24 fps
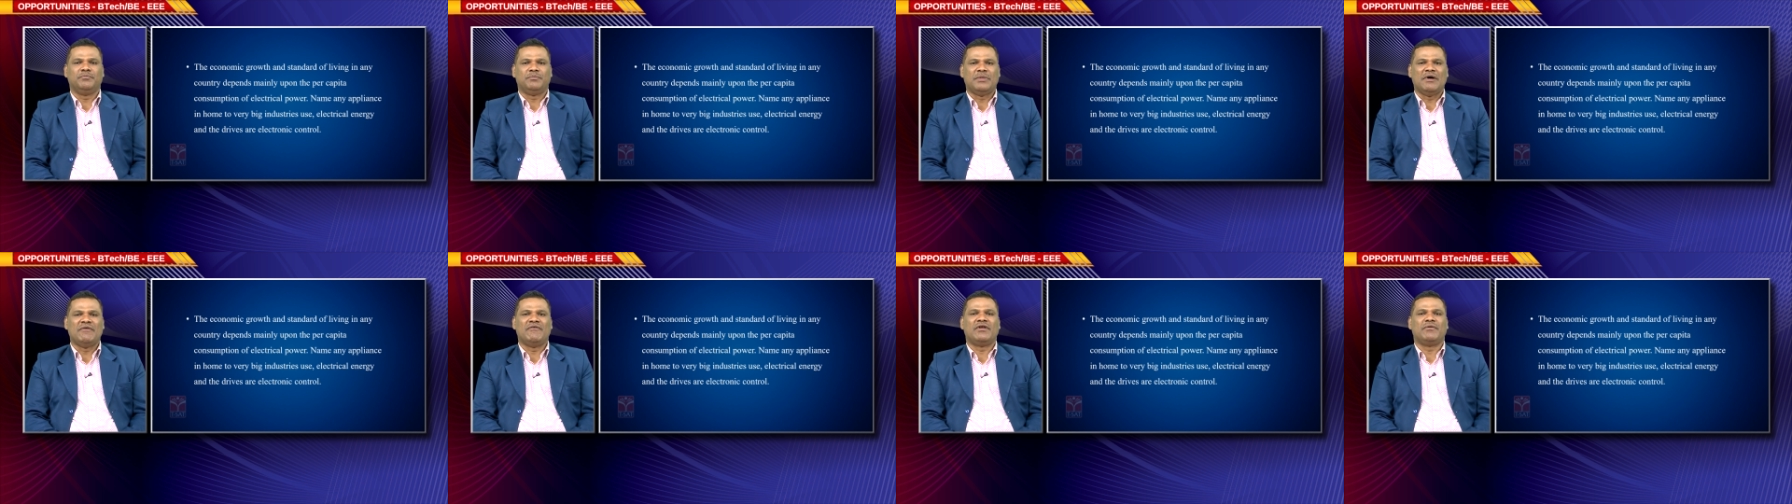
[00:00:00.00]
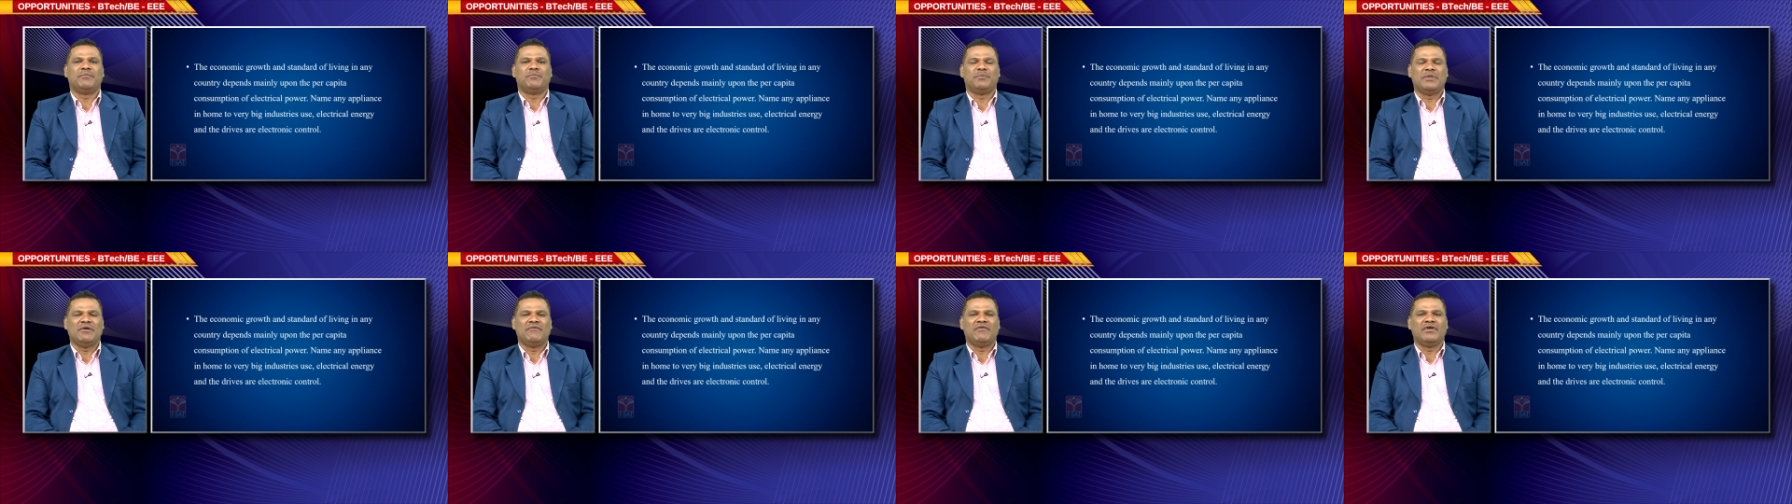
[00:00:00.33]
power
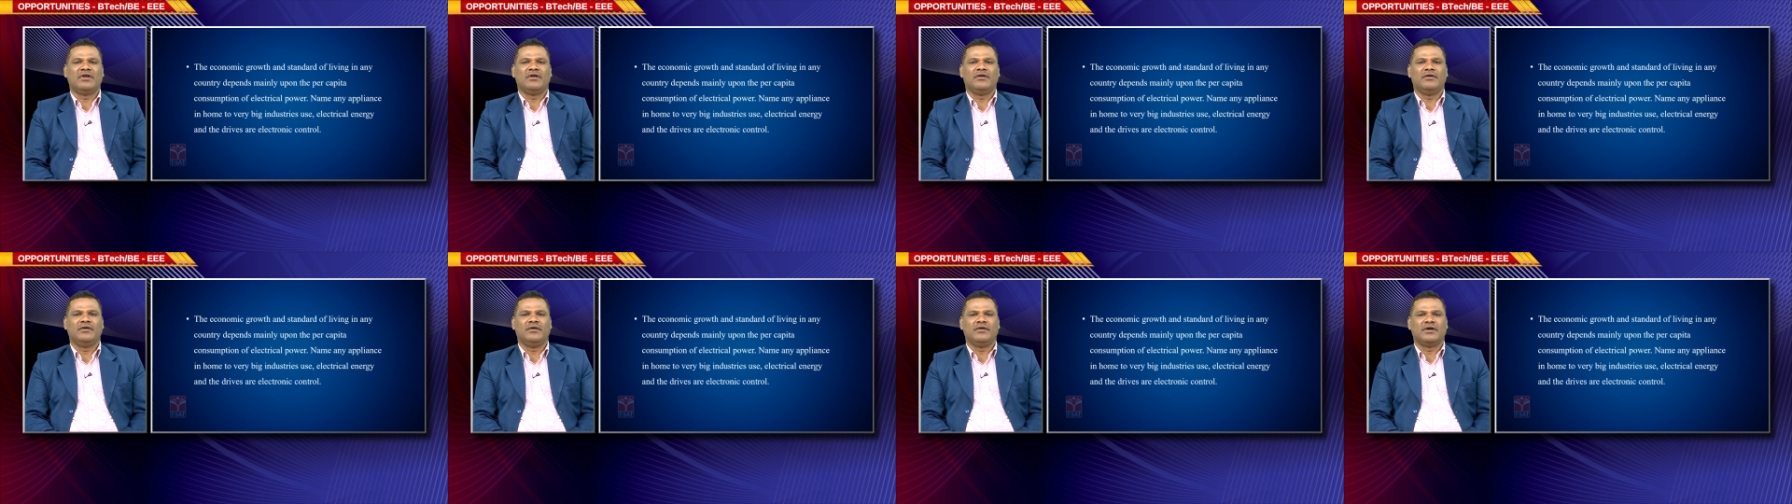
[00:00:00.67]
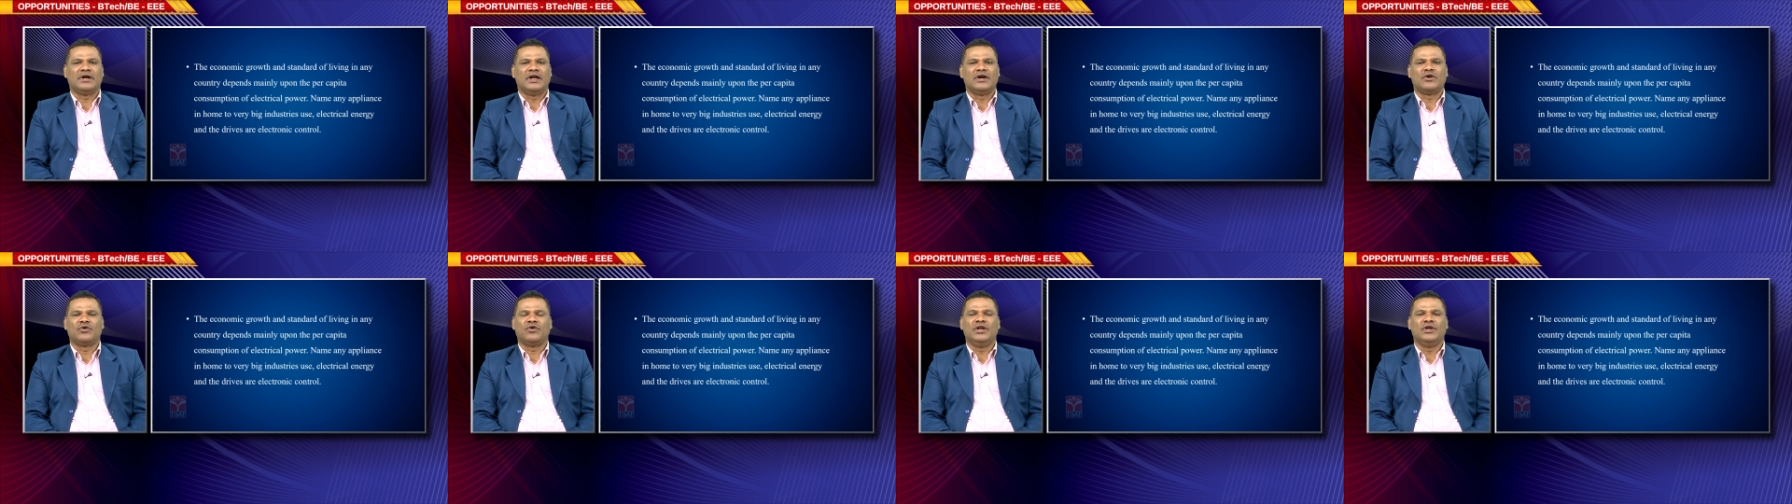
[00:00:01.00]
power
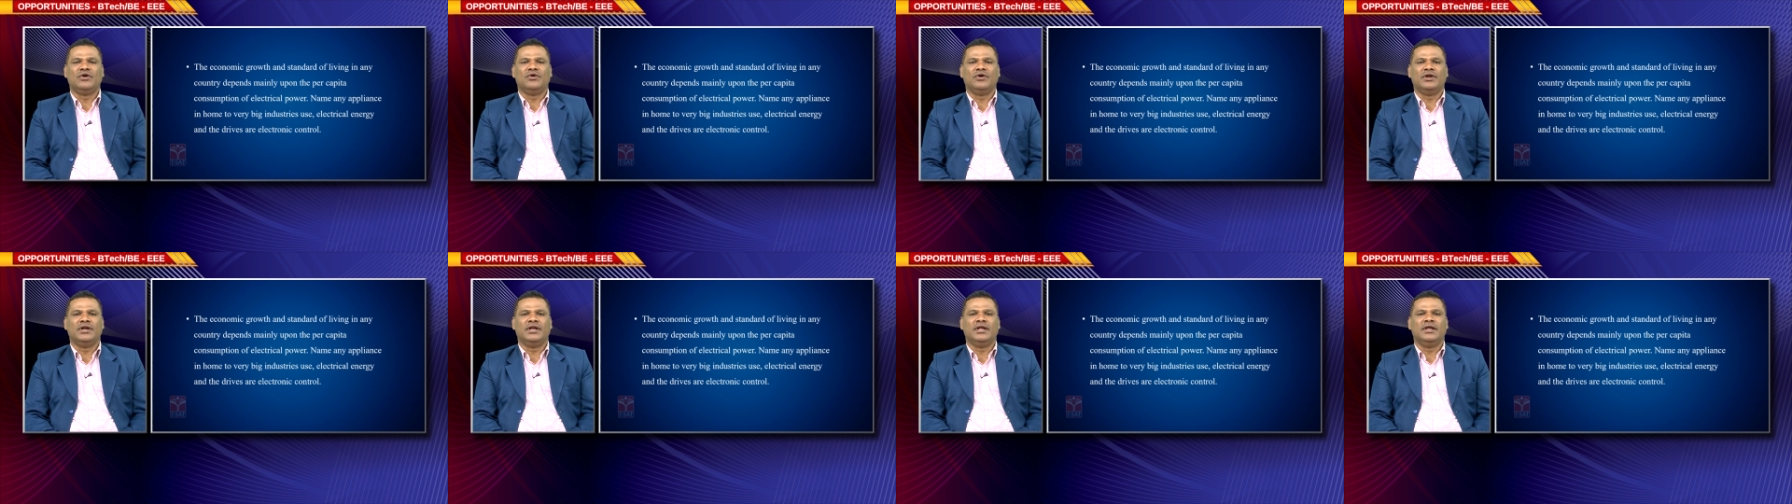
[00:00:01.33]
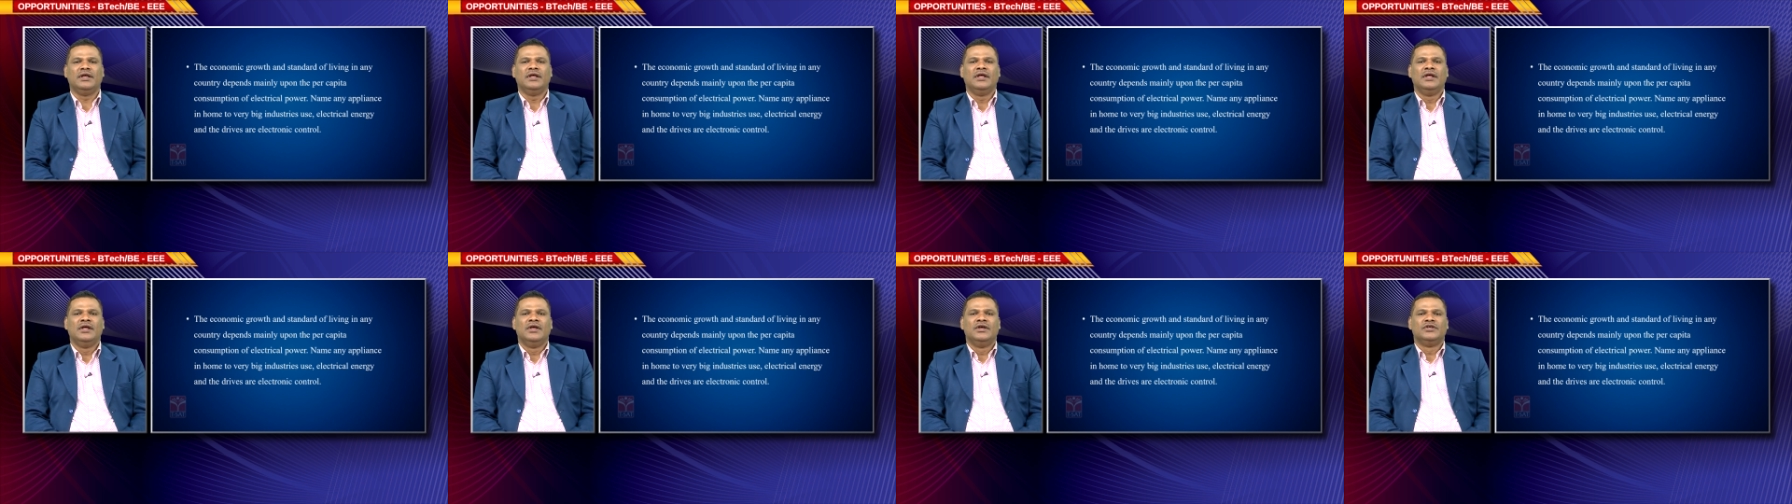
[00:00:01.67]
controlling only.
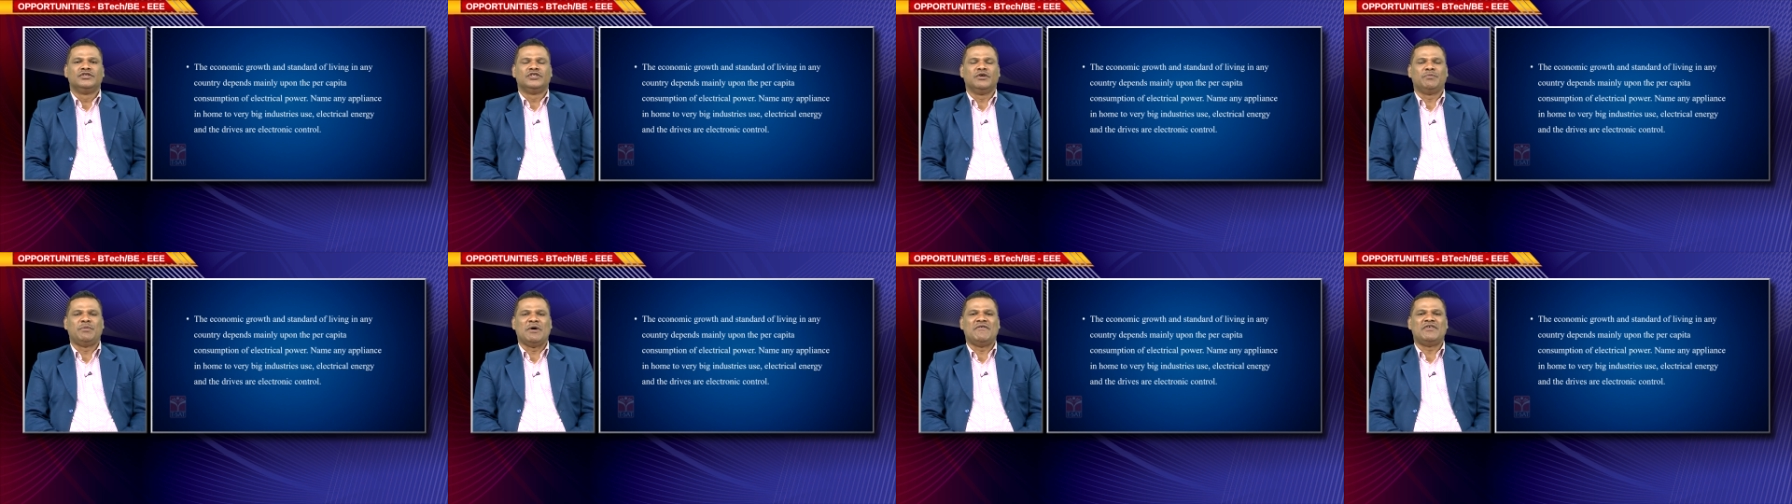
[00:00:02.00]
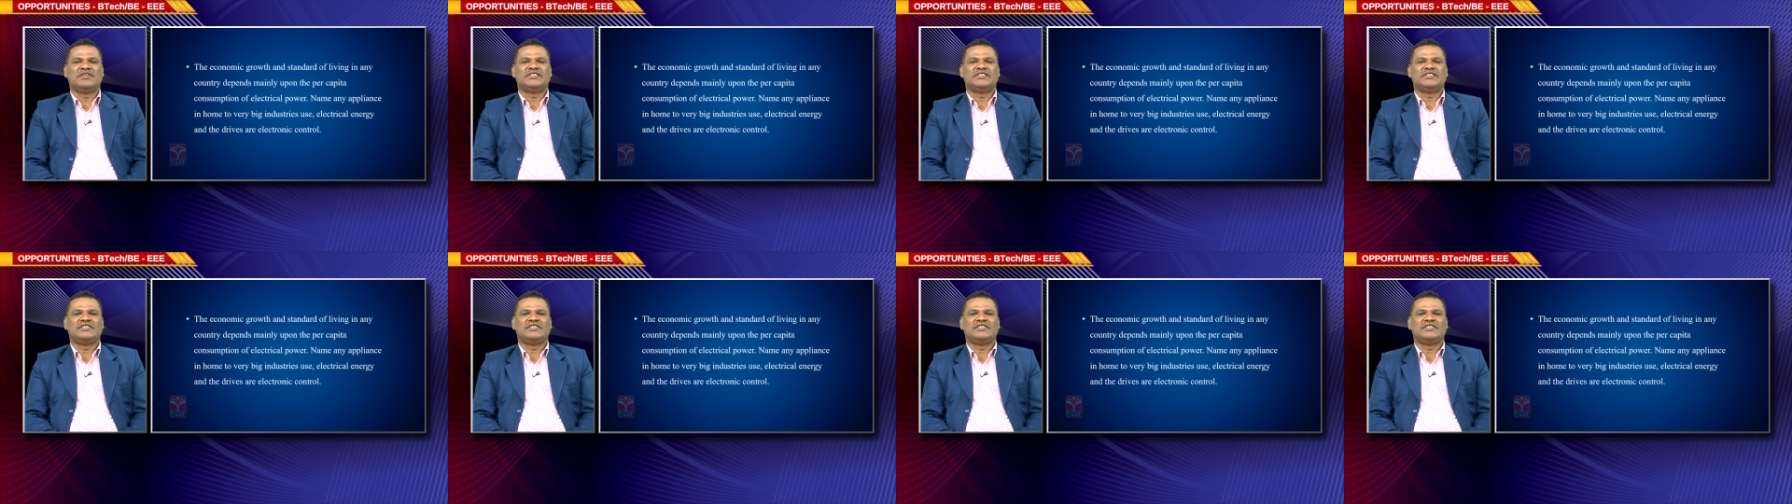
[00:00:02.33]
So, power